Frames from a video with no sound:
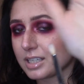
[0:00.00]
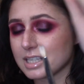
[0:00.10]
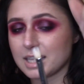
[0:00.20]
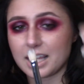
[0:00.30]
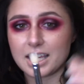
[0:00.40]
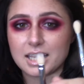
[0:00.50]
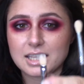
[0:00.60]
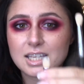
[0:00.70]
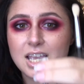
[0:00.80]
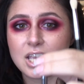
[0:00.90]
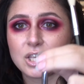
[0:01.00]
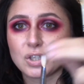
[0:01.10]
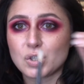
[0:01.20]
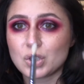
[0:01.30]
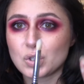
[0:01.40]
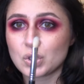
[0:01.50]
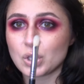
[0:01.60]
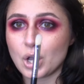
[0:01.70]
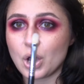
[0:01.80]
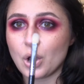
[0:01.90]
can see that. It's
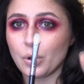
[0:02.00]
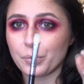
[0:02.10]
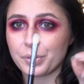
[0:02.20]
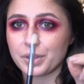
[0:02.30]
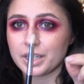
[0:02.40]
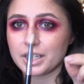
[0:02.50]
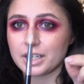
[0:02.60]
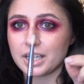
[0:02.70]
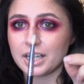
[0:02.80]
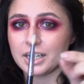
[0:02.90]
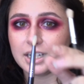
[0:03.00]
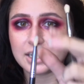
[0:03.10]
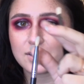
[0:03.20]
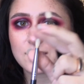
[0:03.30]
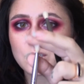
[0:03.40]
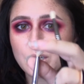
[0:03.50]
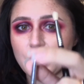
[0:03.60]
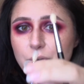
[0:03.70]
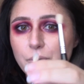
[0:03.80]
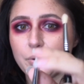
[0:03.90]
so thin and it is
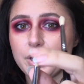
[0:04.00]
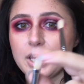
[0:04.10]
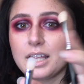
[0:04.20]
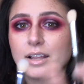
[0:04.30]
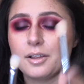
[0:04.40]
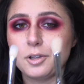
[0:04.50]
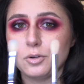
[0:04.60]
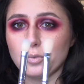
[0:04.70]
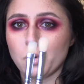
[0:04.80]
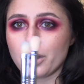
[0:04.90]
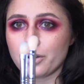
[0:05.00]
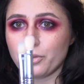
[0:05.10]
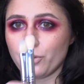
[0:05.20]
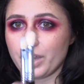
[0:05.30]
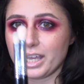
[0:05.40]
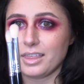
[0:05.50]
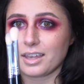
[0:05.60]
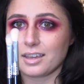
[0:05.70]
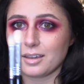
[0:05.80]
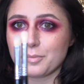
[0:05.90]
so worn away,
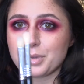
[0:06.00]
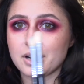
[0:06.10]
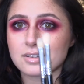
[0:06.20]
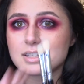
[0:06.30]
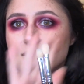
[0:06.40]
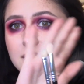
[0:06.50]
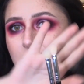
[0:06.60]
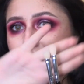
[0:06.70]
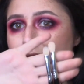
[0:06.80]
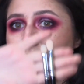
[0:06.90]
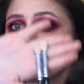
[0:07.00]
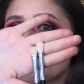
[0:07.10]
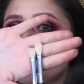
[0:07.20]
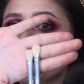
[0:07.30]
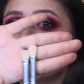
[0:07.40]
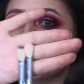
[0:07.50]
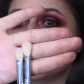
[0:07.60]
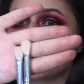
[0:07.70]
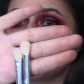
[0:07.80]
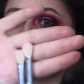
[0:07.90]
like in comparison to the two.
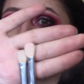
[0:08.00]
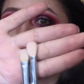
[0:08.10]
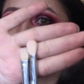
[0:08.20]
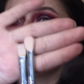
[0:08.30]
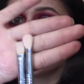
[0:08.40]
It's crazy.